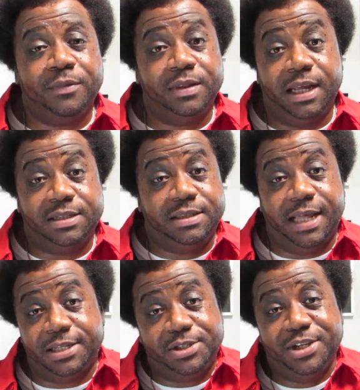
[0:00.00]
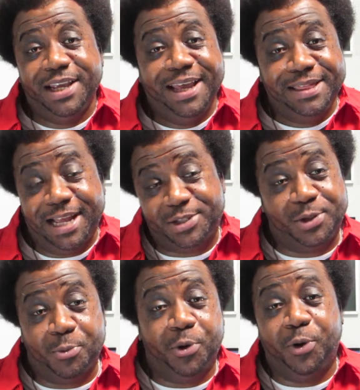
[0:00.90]
That's
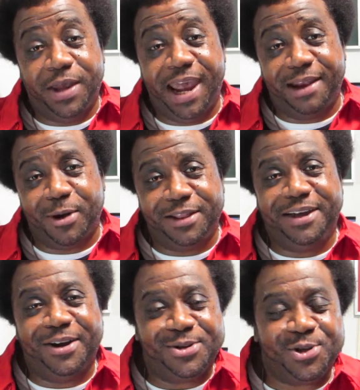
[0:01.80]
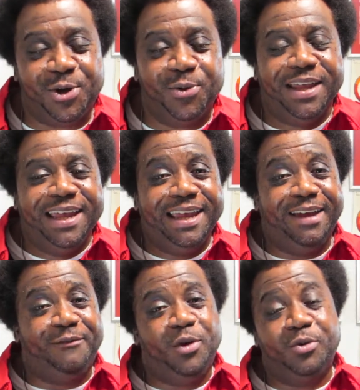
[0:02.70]
the real game right there. So
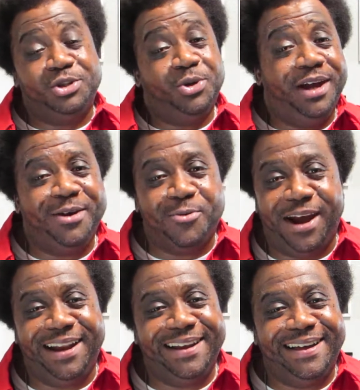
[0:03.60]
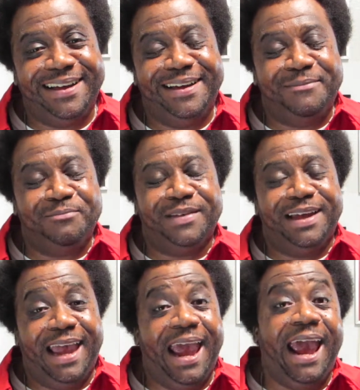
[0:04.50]
if you enjoy it, great.
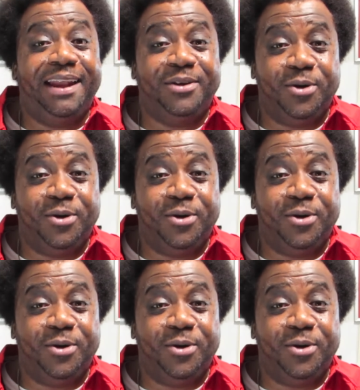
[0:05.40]
And